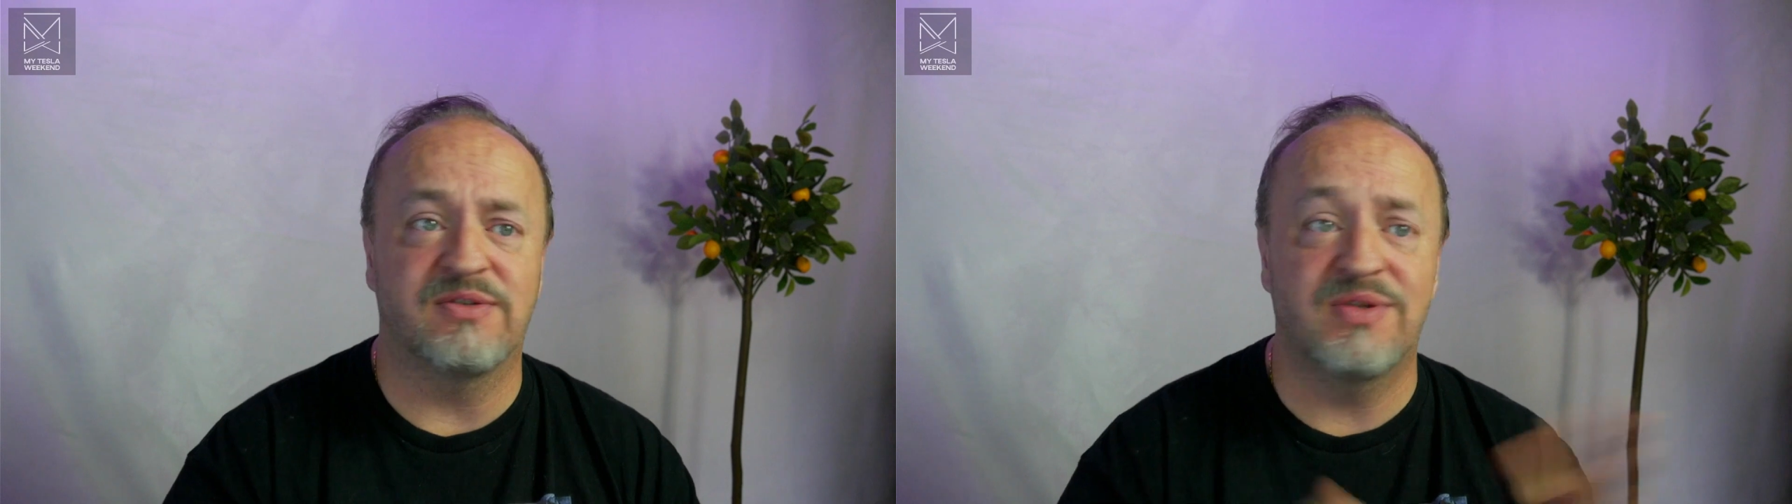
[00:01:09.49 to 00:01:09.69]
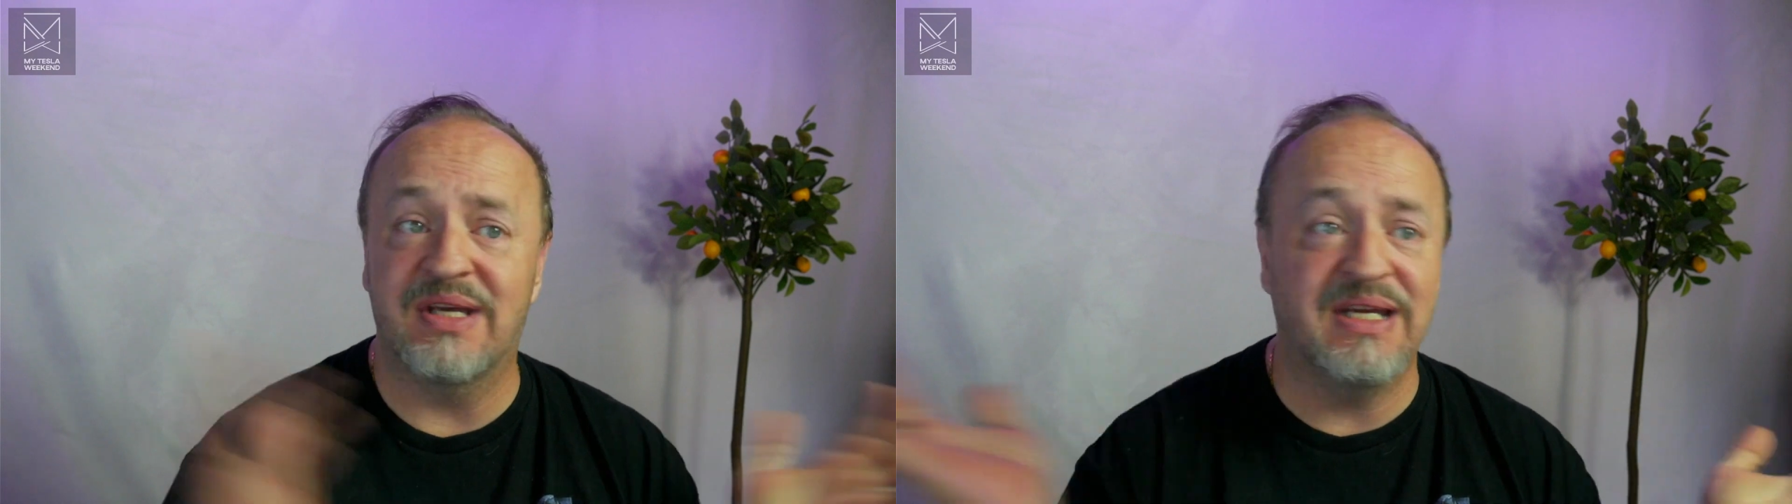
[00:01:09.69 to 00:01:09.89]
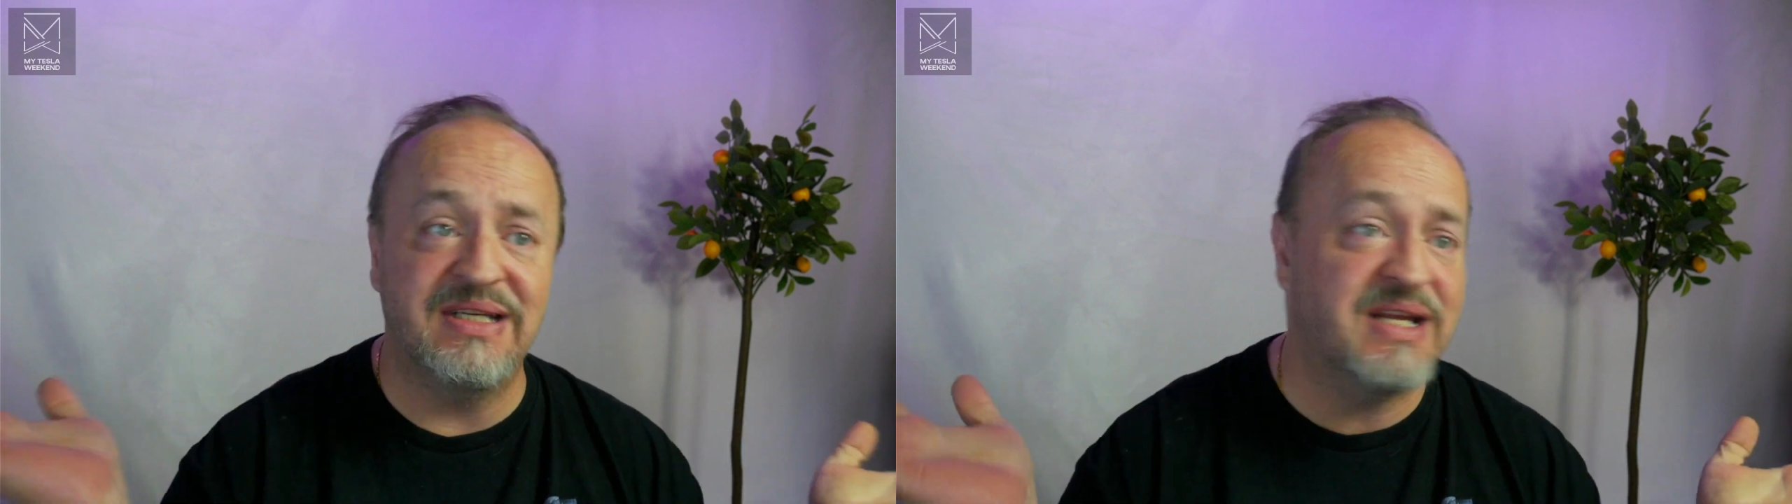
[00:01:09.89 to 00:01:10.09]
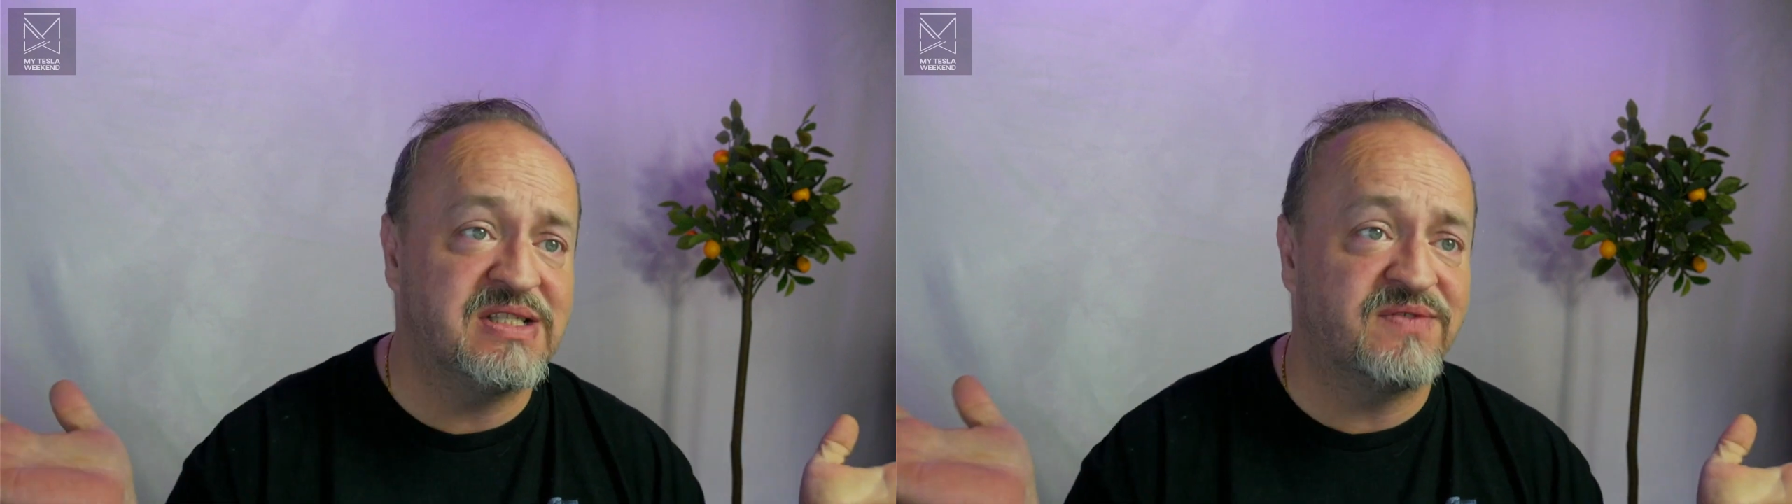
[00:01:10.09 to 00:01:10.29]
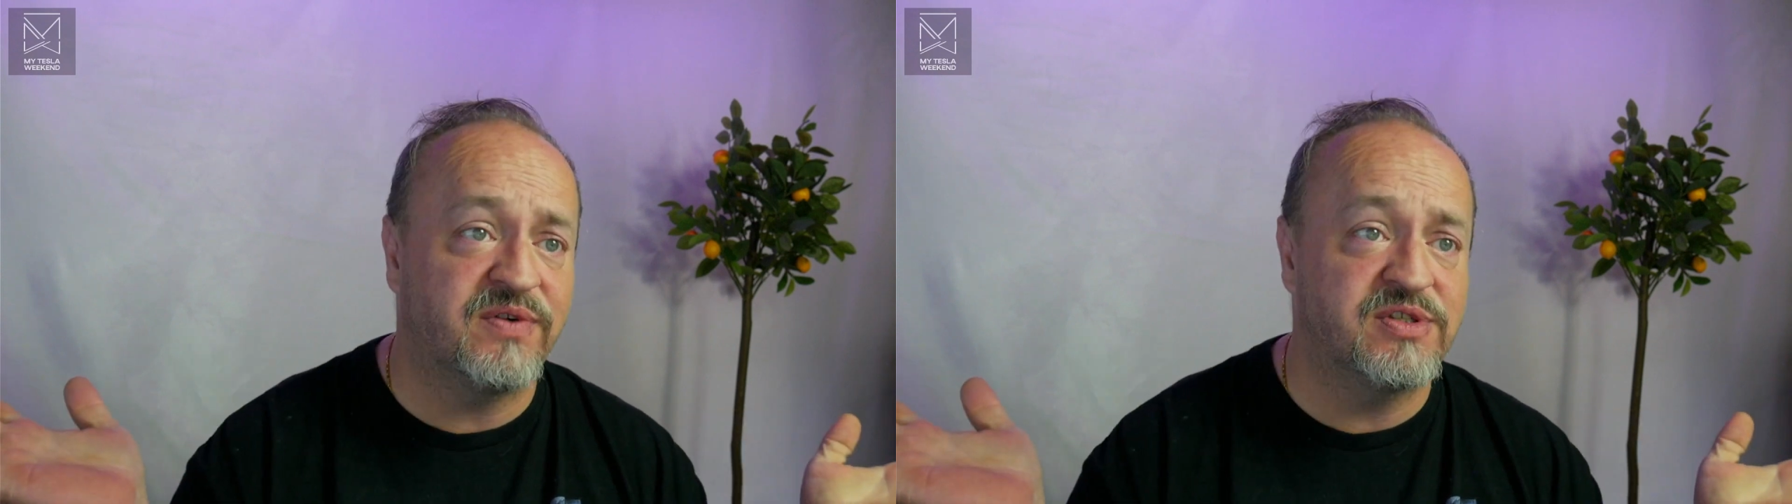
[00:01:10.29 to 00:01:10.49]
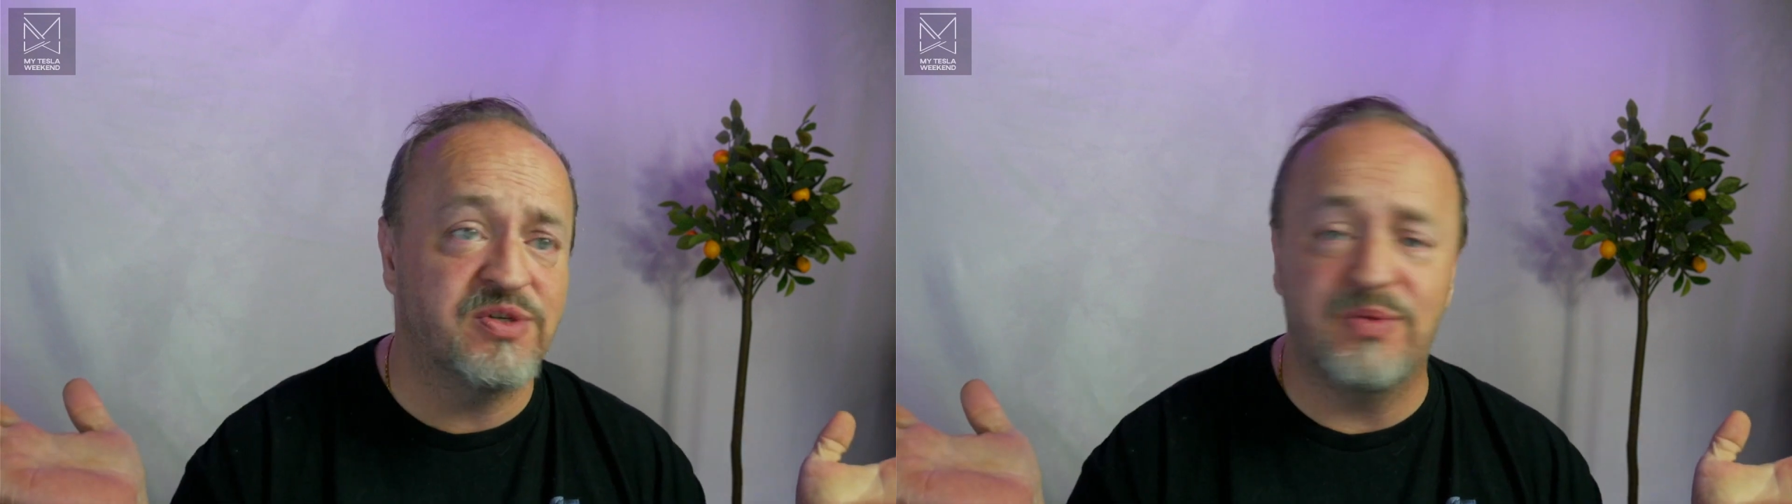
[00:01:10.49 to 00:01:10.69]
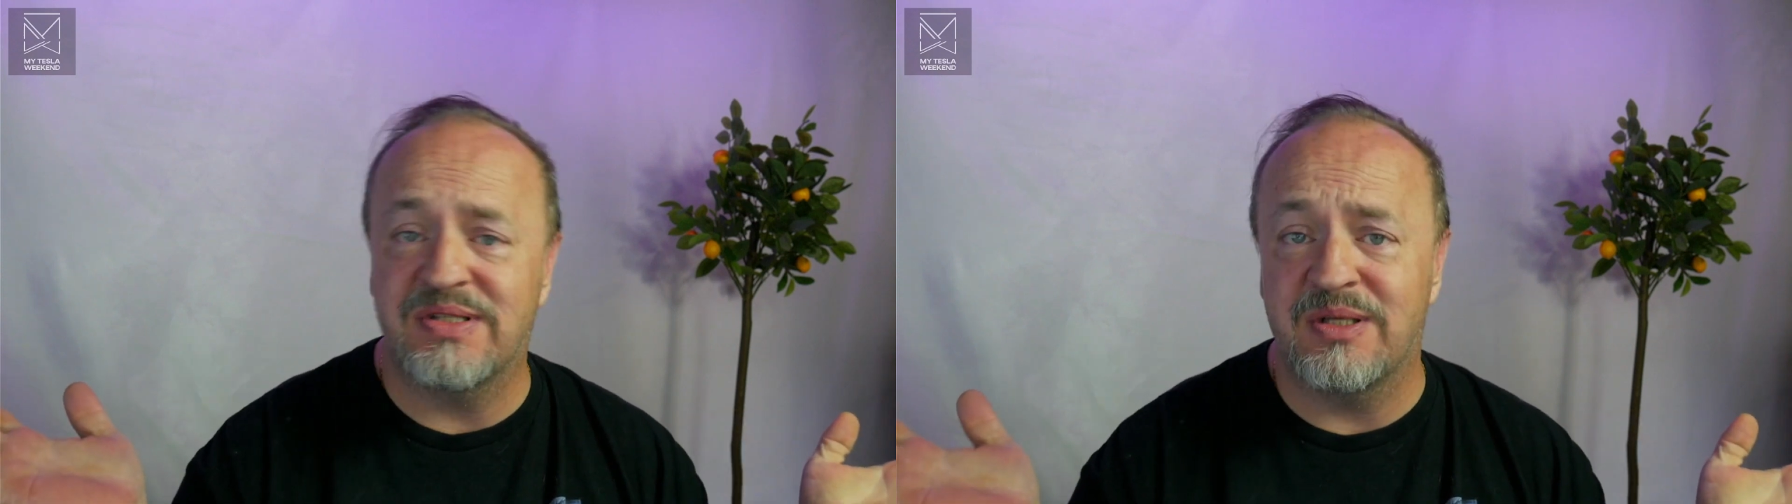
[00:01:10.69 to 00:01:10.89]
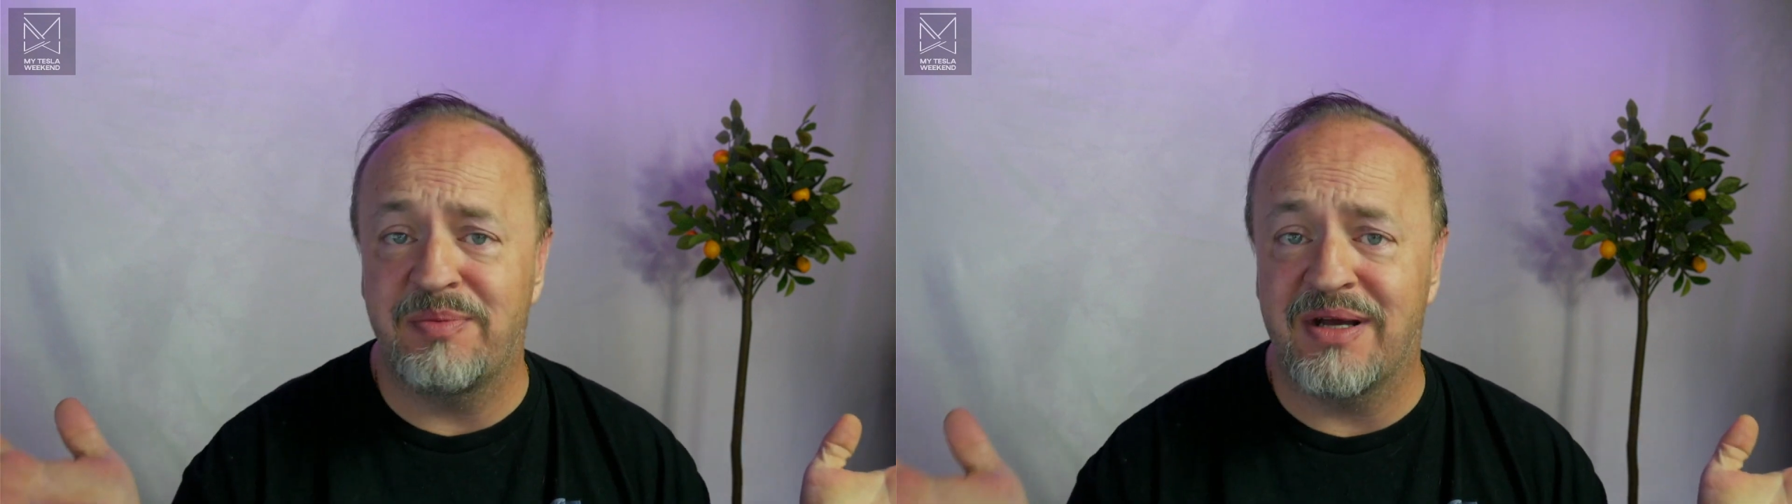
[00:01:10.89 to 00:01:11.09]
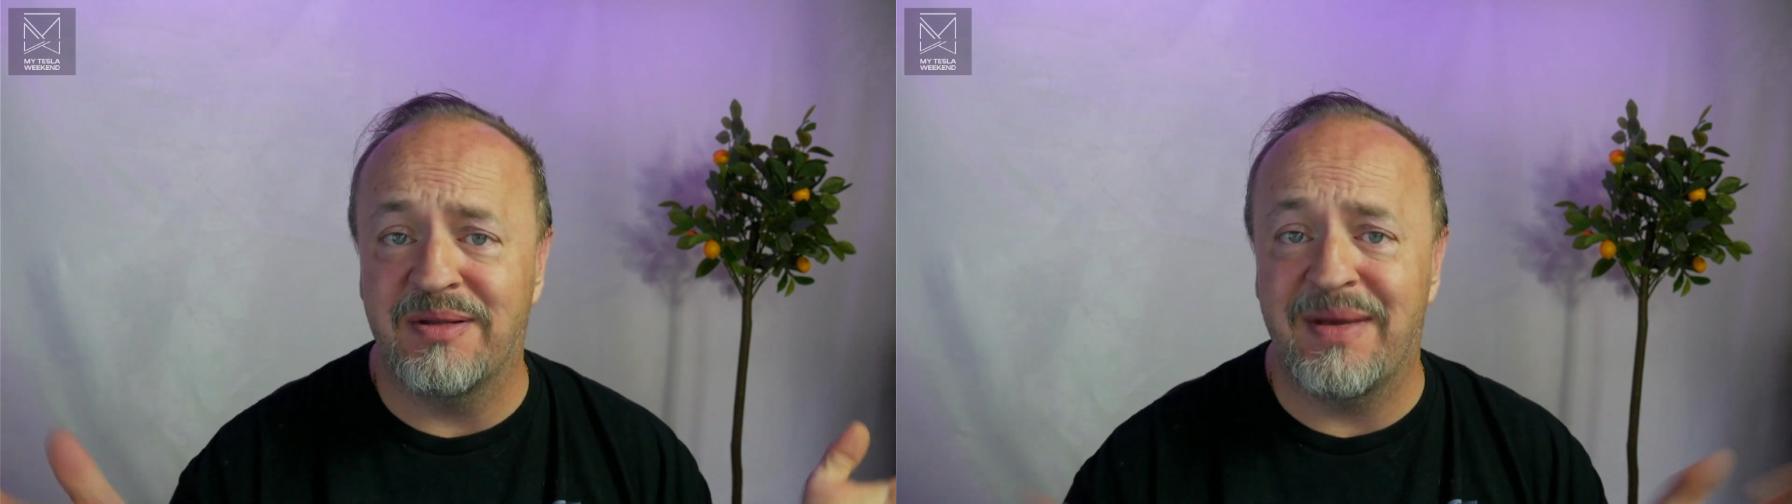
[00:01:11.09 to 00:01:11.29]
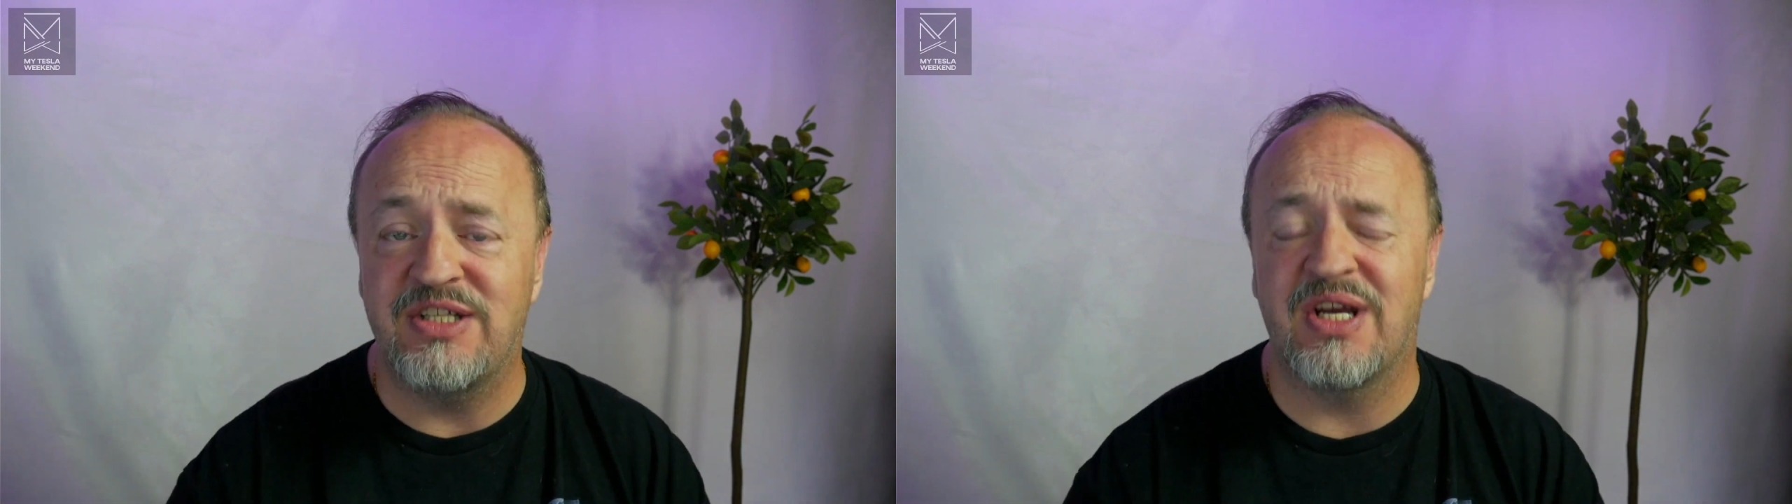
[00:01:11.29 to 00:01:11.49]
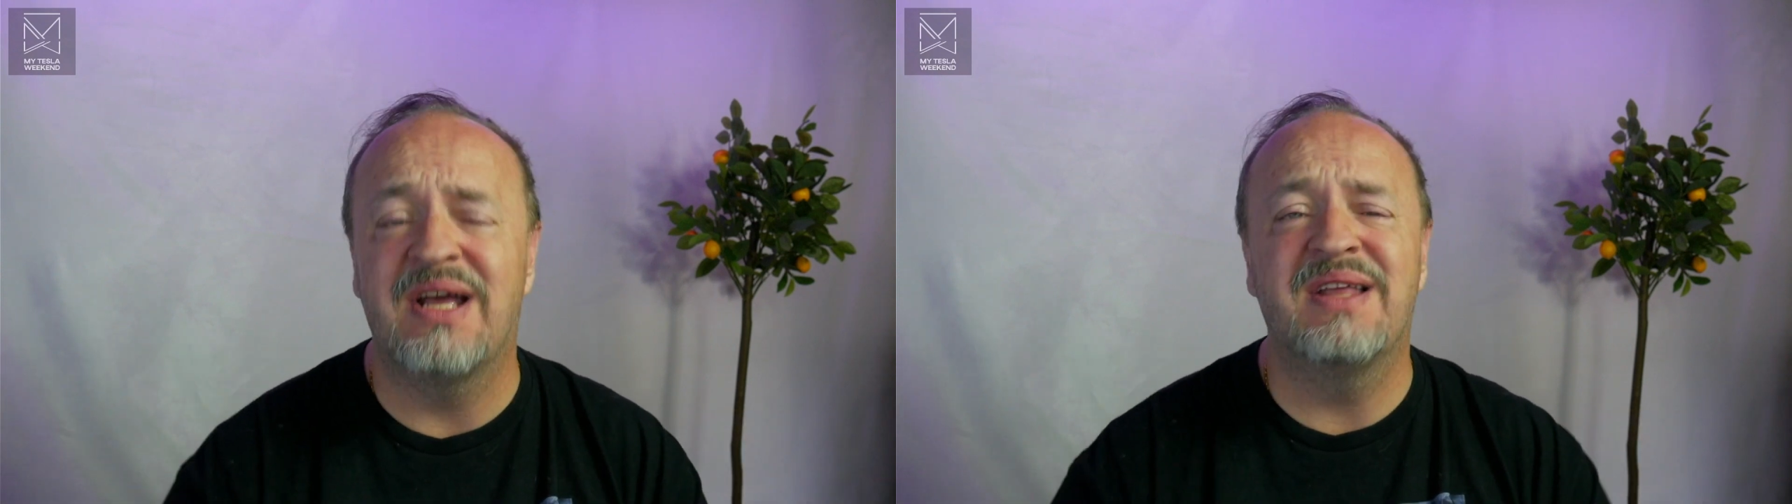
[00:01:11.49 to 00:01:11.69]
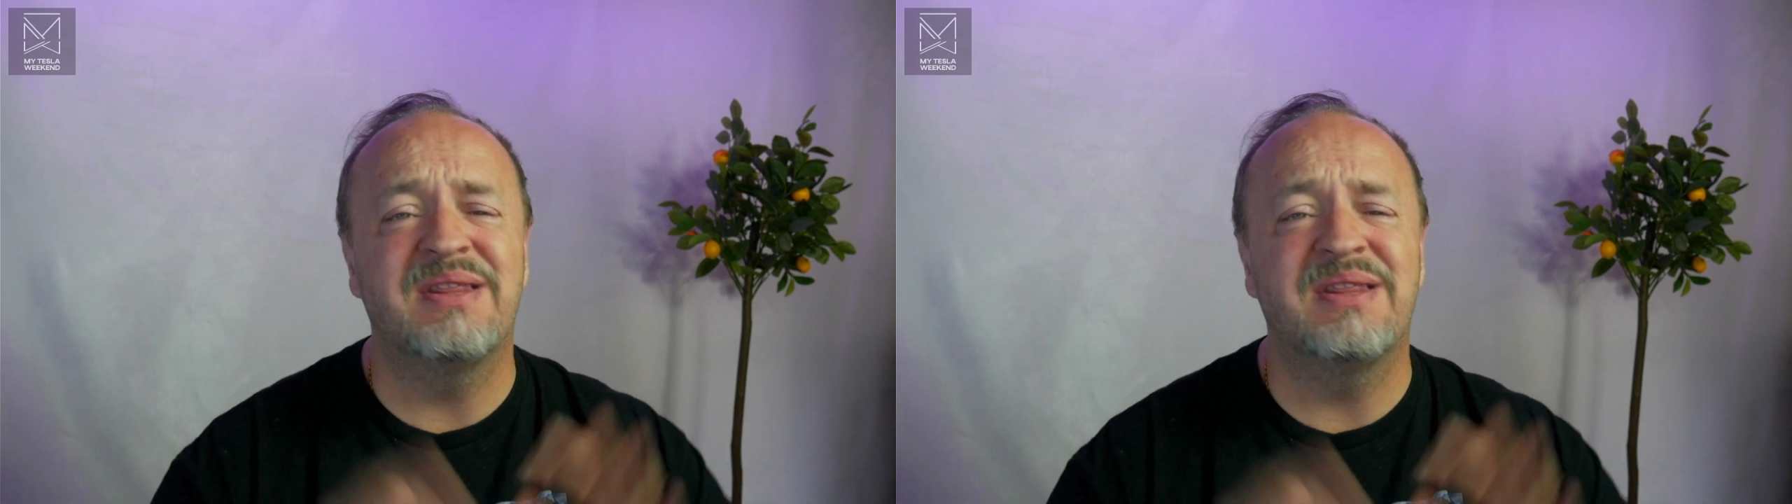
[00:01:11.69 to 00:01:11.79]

So the condensed version will still be on the main channel.